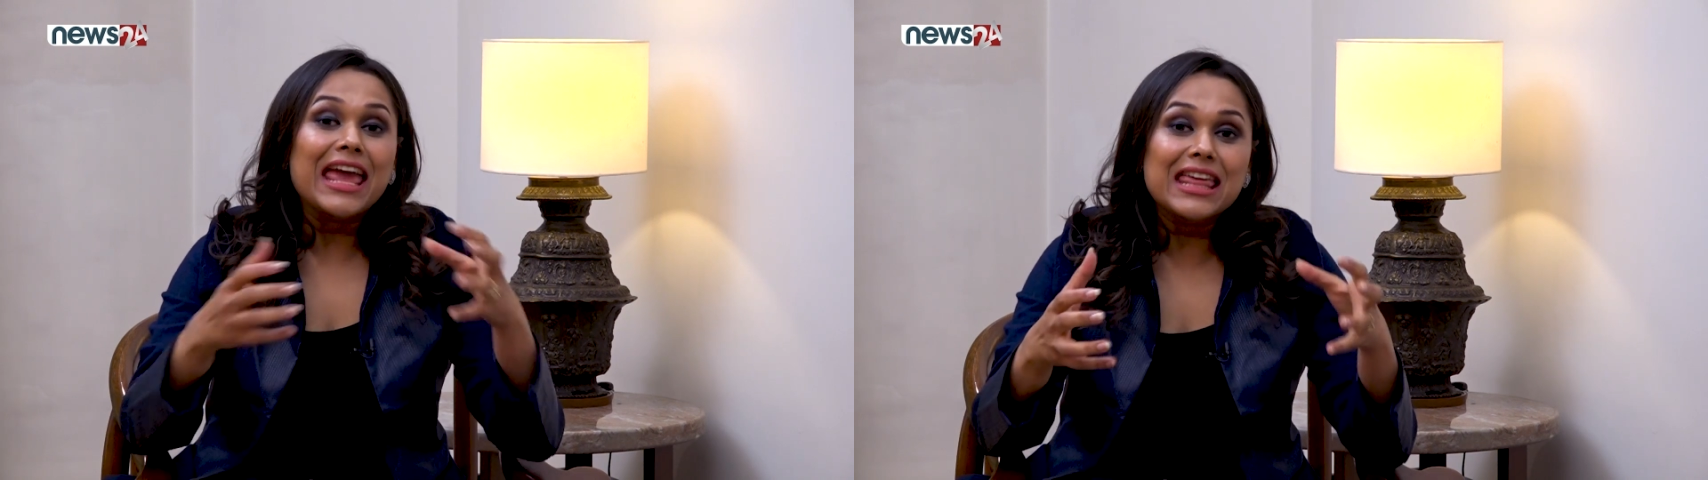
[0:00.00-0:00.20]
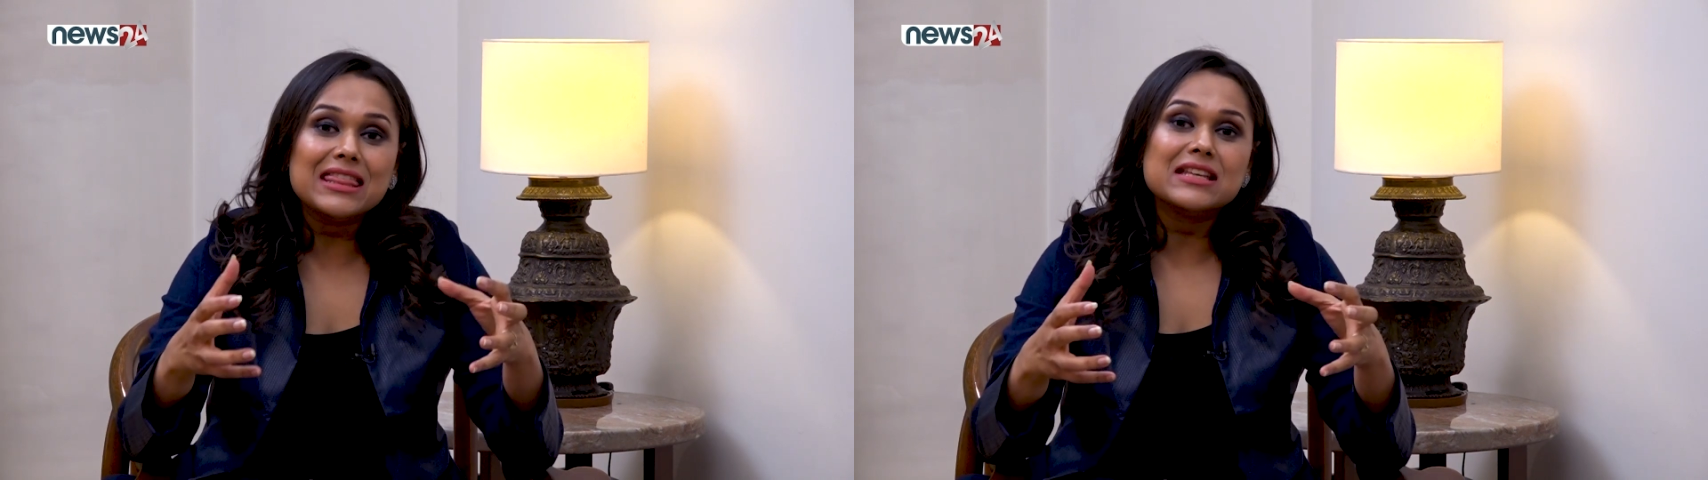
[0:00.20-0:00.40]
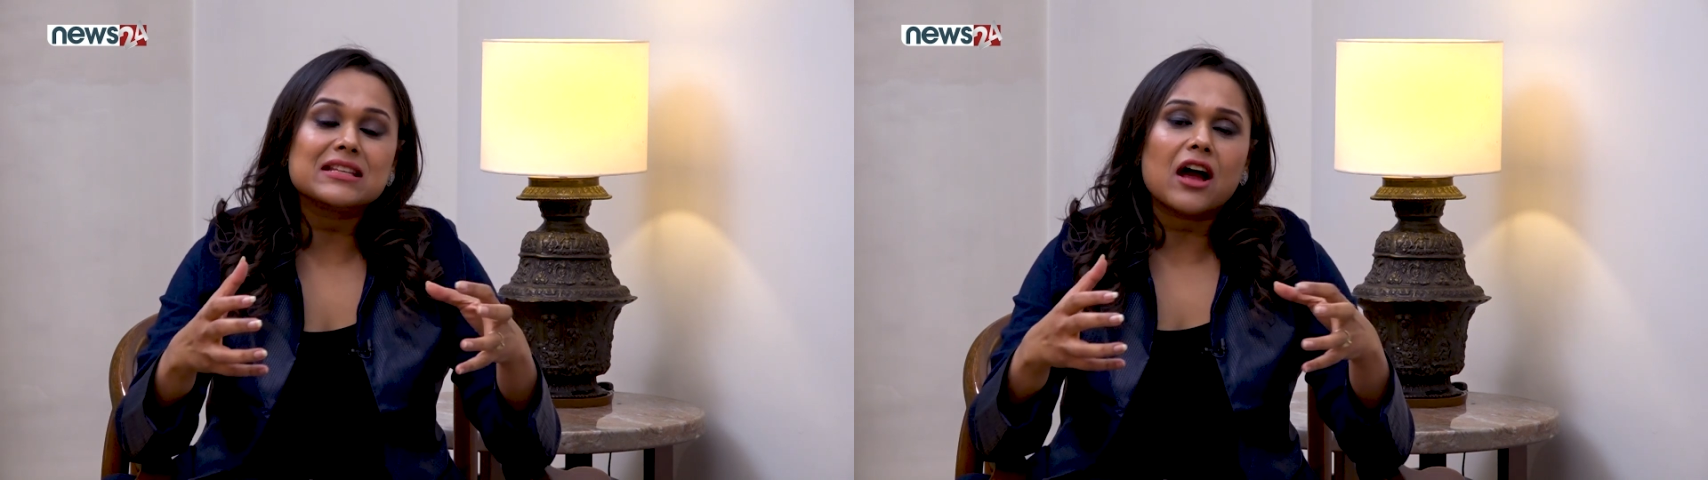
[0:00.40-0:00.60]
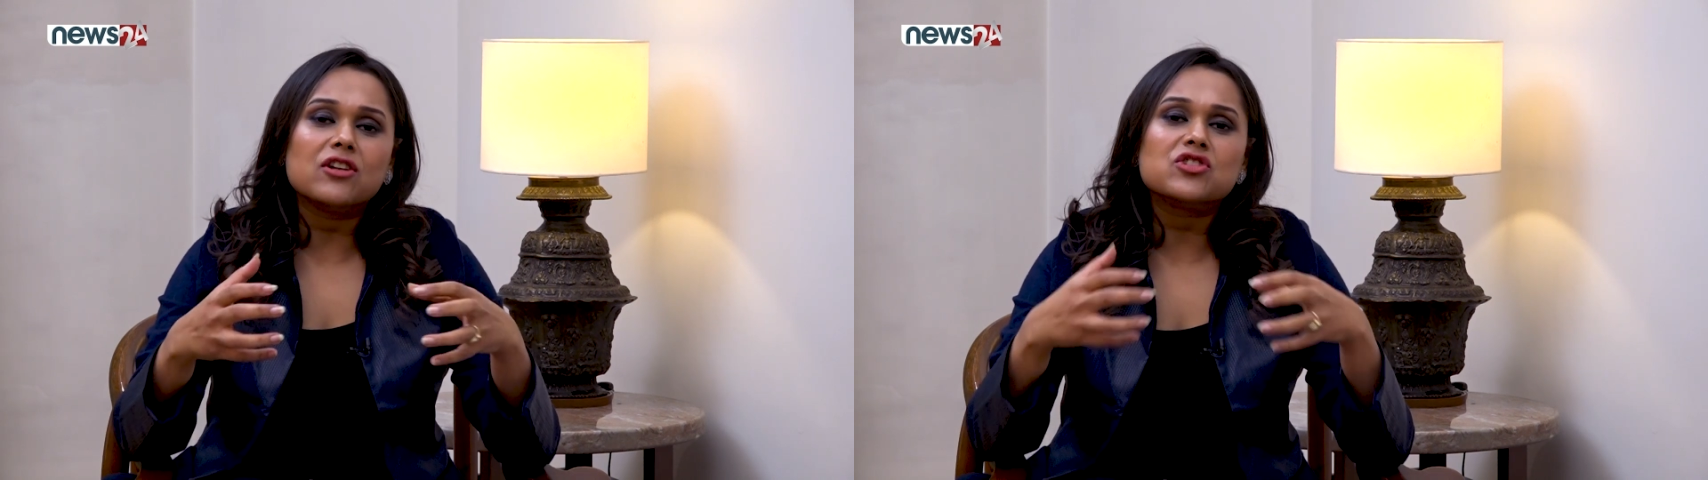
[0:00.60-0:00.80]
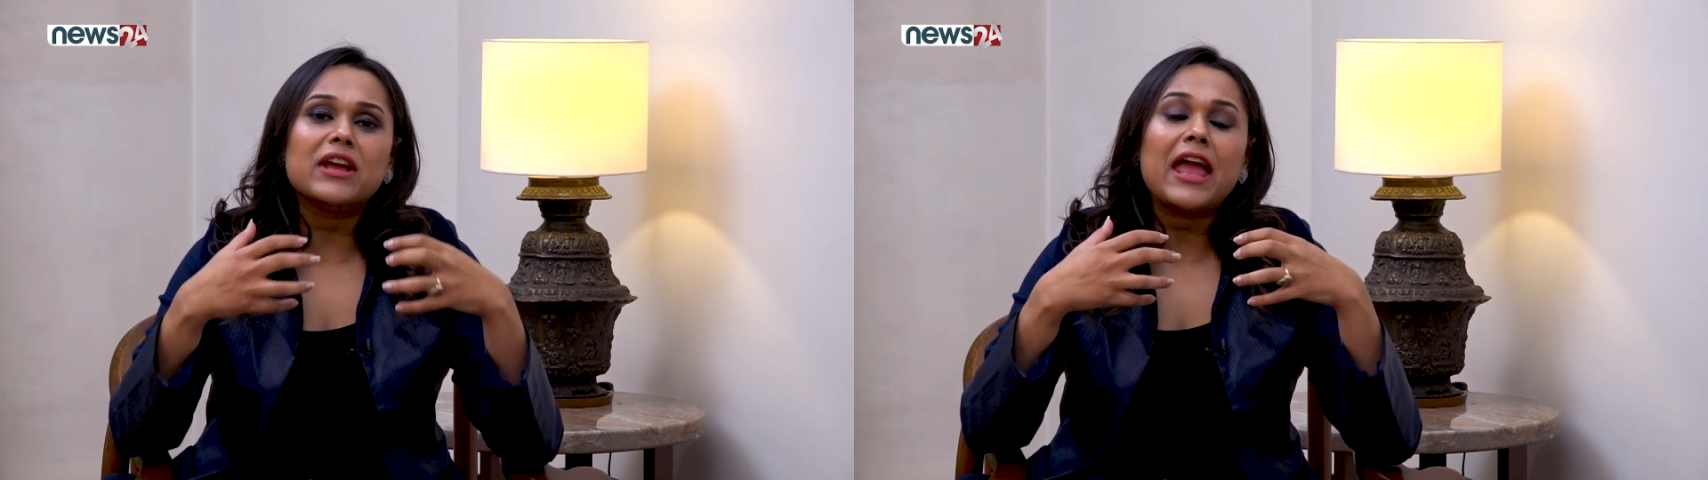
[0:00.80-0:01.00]
in this
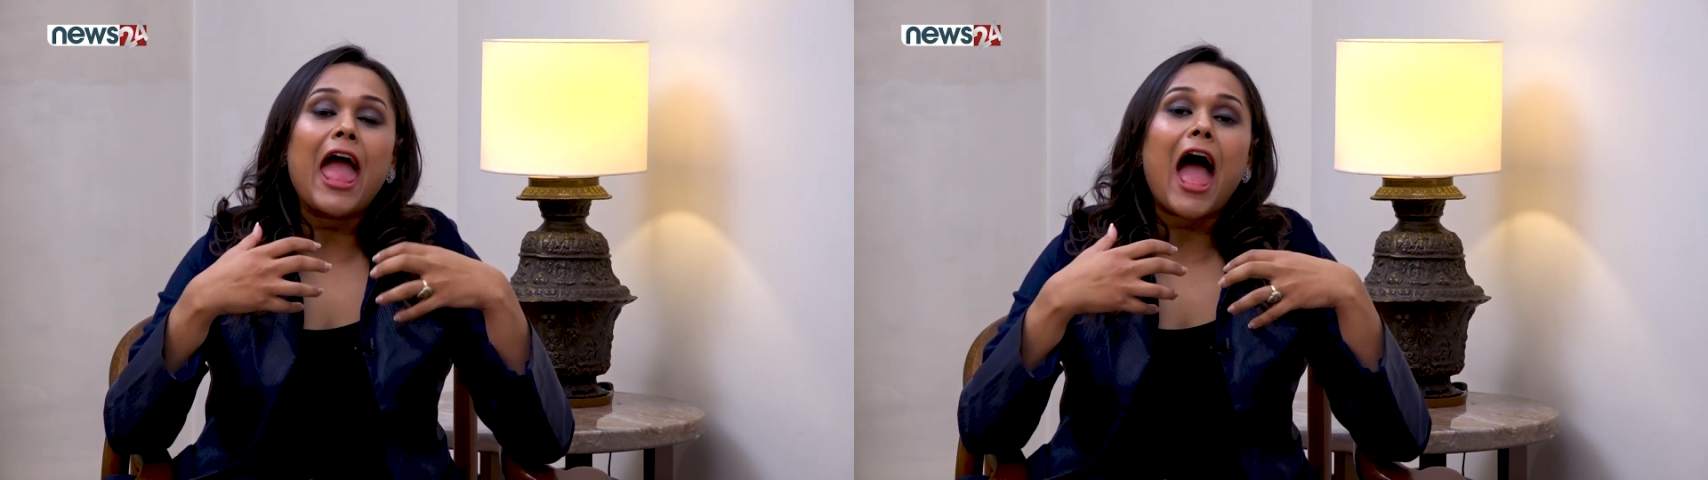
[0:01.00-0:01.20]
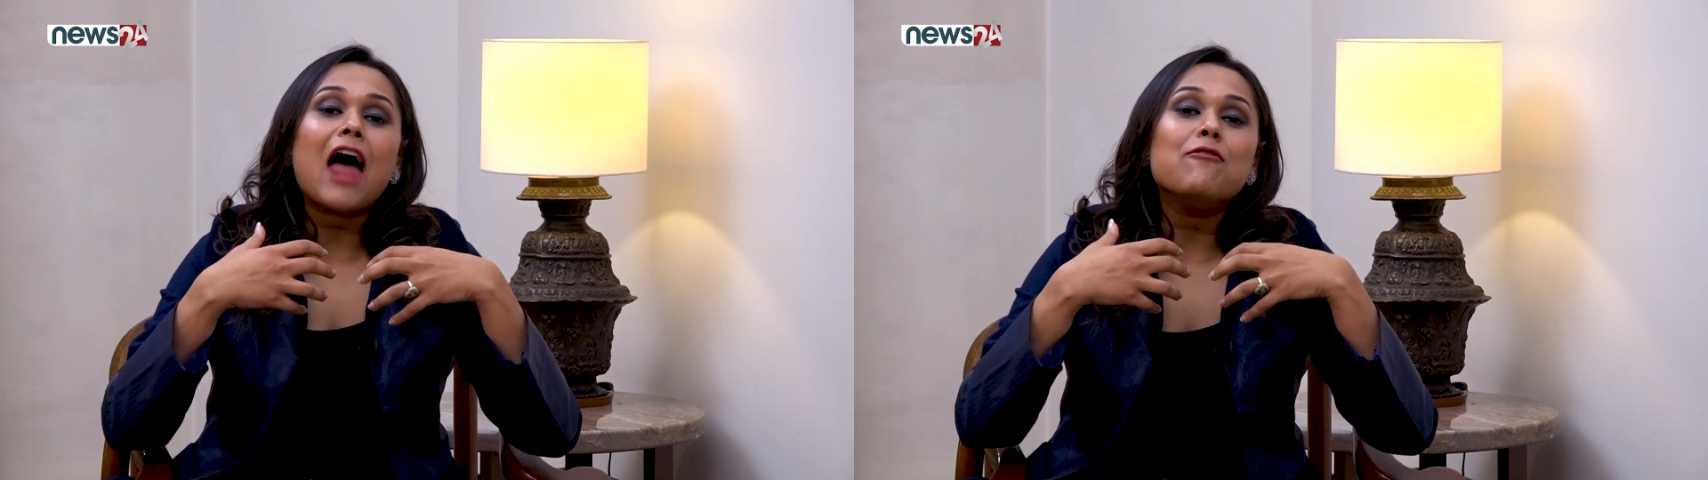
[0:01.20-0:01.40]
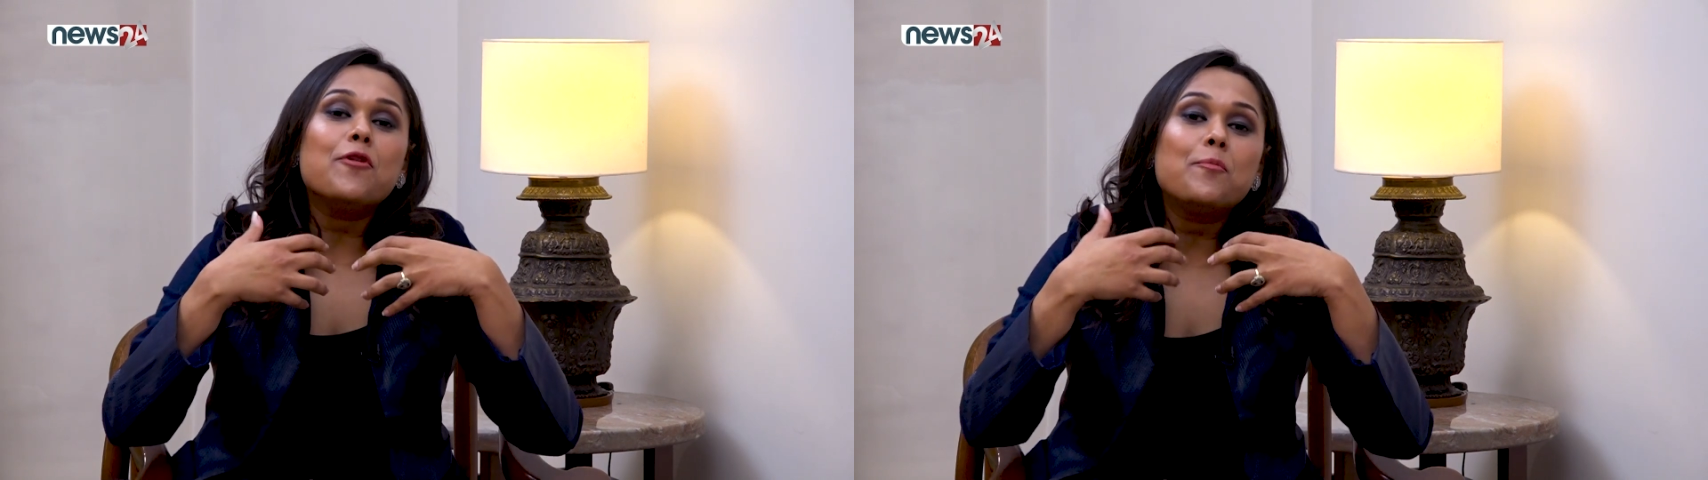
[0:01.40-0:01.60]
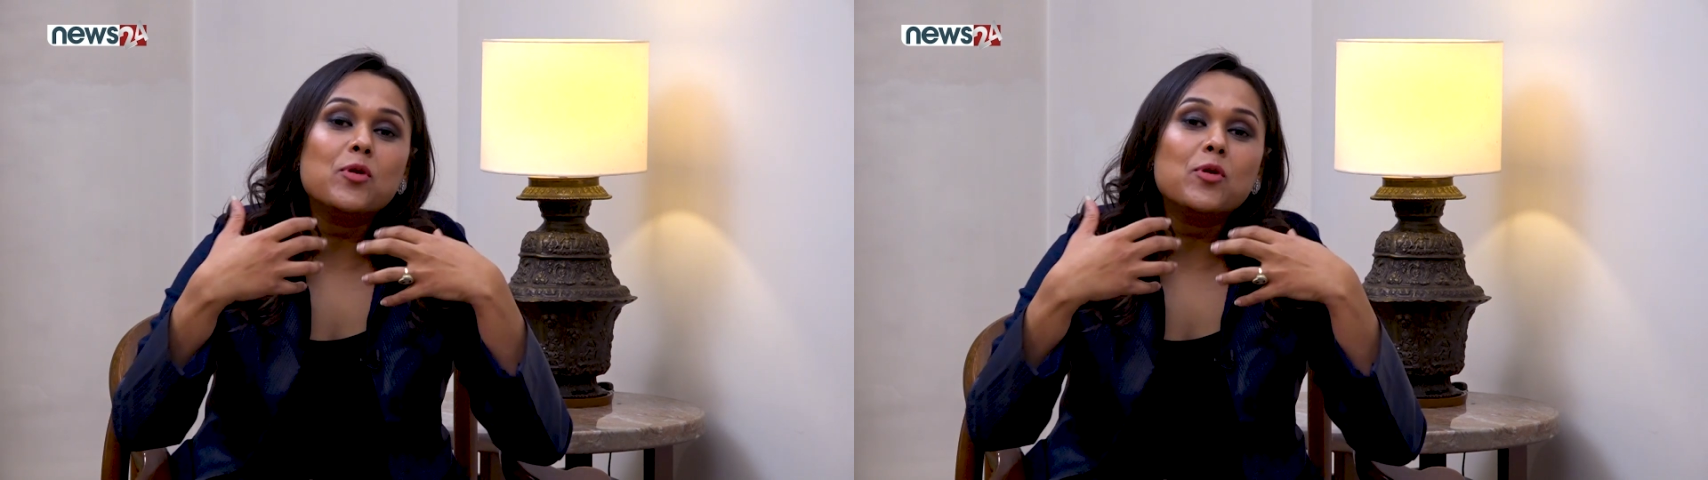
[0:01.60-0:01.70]
country and for